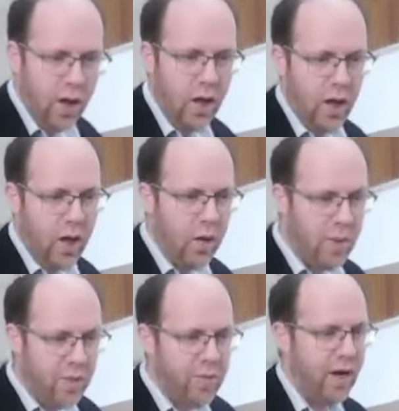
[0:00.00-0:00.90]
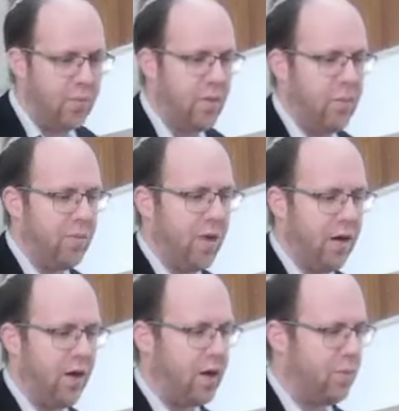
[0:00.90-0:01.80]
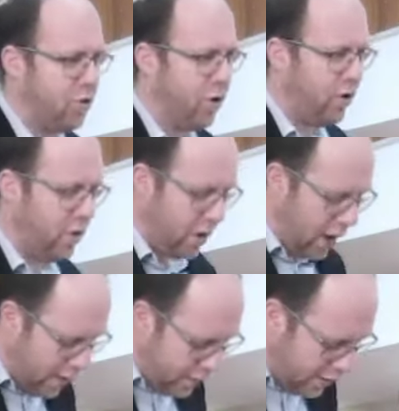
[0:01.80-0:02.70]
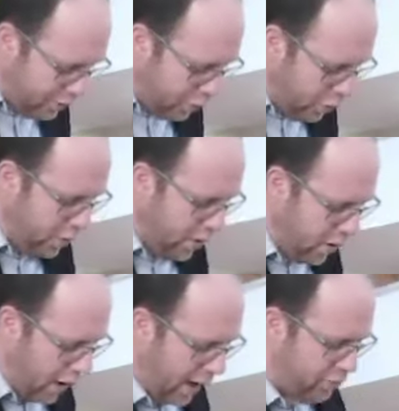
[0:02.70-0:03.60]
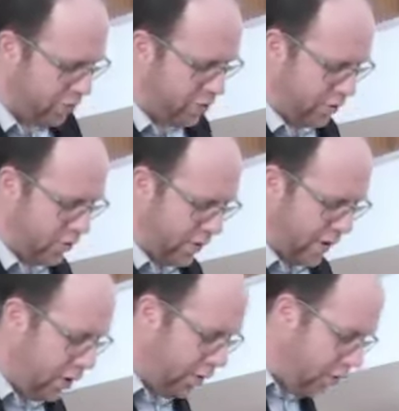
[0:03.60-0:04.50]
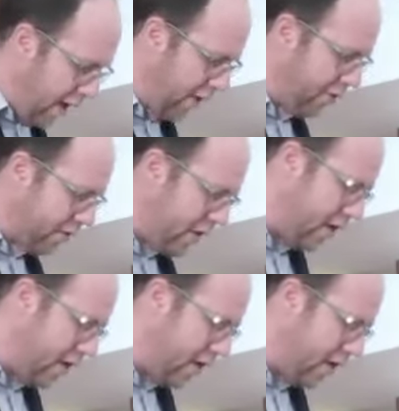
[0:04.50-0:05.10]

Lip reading: maybe I'll end up stirring, and therefore I should not do that. The Ravid